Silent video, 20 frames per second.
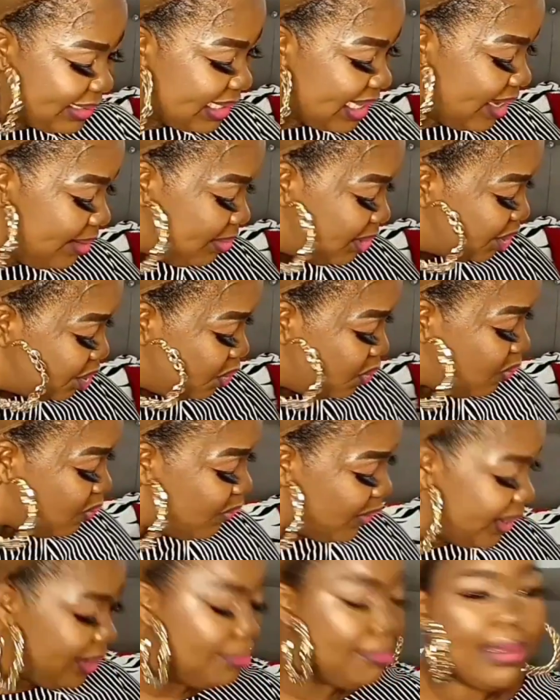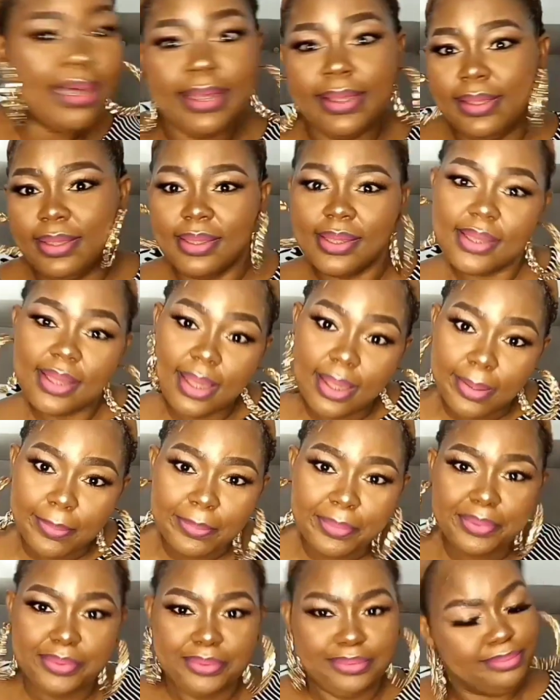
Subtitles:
time to wear my cap.